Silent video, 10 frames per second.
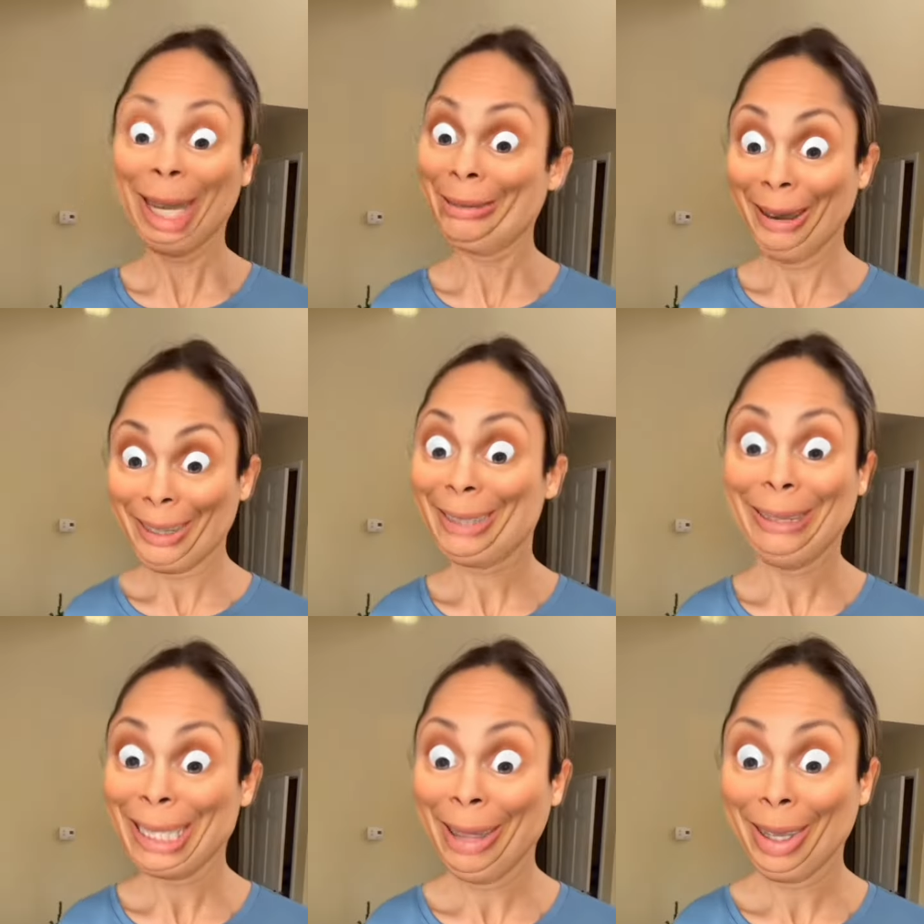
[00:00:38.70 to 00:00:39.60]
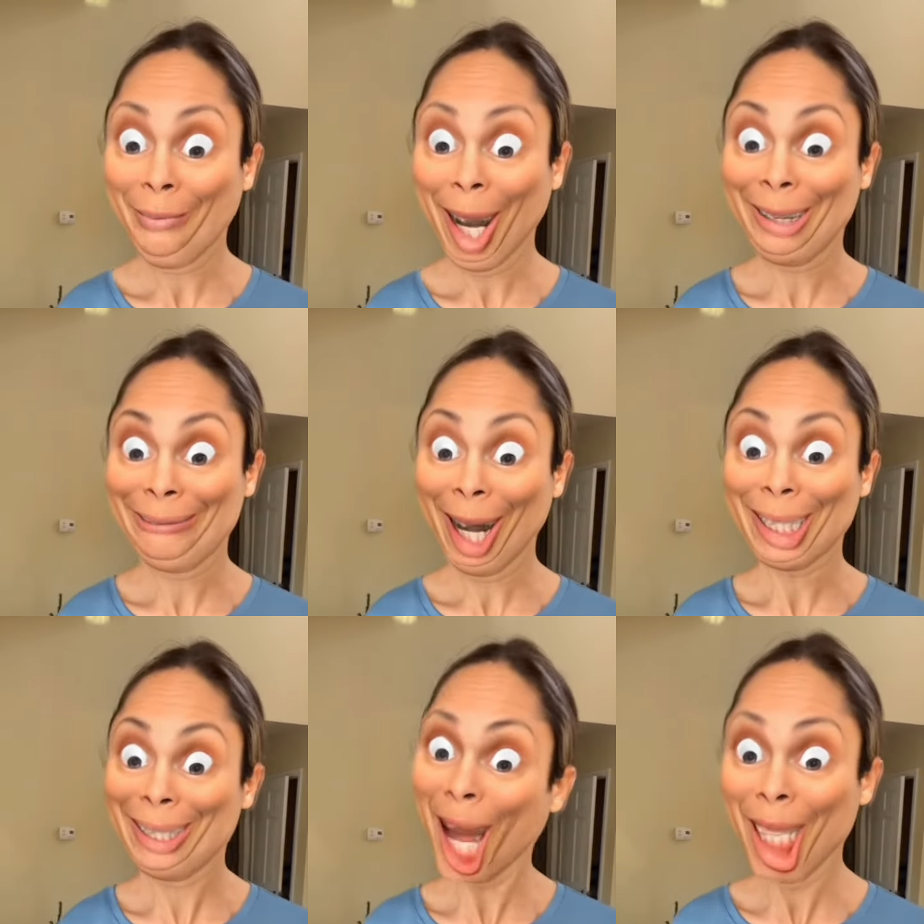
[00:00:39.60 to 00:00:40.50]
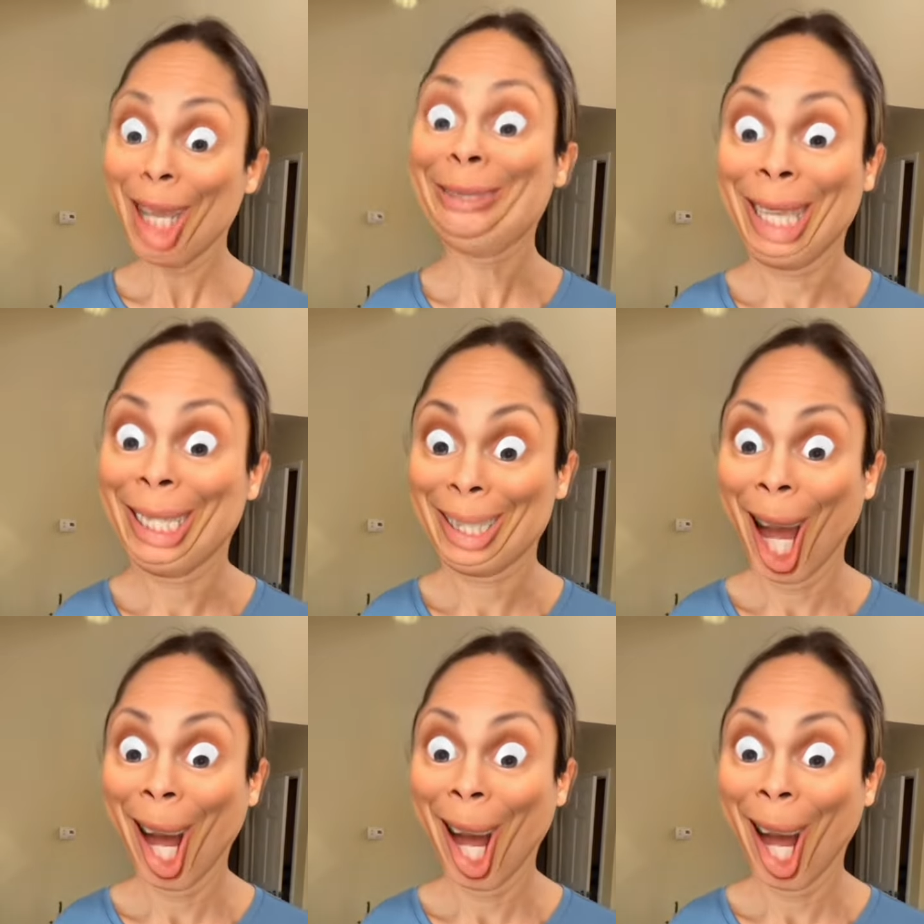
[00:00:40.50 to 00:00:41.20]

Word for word: whoever spits out their water first loses.